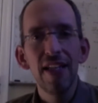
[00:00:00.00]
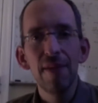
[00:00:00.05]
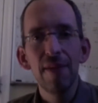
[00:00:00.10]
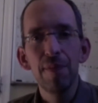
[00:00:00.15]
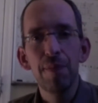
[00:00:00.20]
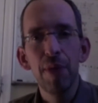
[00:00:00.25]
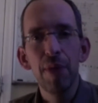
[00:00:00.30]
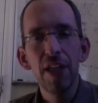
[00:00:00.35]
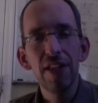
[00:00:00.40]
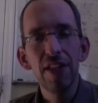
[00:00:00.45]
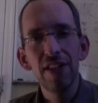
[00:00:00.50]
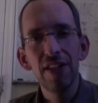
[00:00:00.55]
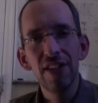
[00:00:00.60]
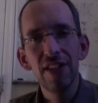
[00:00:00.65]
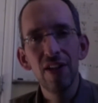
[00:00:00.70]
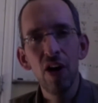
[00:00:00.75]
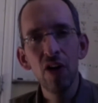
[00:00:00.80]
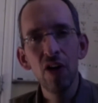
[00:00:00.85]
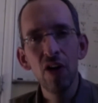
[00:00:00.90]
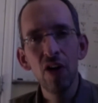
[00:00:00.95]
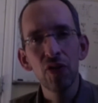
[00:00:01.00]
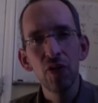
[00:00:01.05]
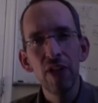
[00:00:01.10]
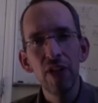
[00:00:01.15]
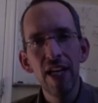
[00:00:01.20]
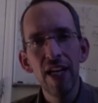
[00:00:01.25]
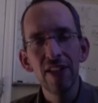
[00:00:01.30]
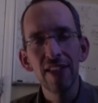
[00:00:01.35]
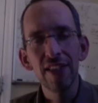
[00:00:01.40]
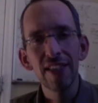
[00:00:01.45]
but also
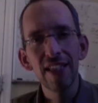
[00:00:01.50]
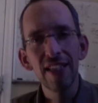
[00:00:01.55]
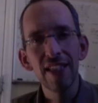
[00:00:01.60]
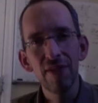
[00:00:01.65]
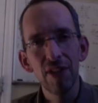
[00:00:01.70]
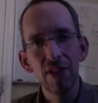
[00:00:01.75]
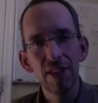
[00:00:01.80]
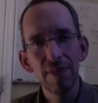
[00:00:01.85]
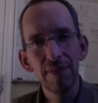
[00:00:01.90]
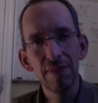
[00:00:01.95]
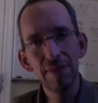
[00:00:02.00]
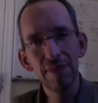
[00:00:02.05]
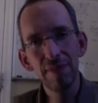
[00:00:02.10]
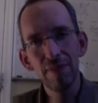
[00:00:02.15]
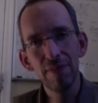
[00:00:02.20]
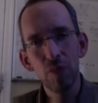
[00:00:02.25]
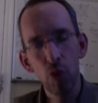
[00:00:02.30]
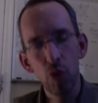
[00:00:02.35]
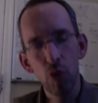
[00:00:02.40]
down at kind of a more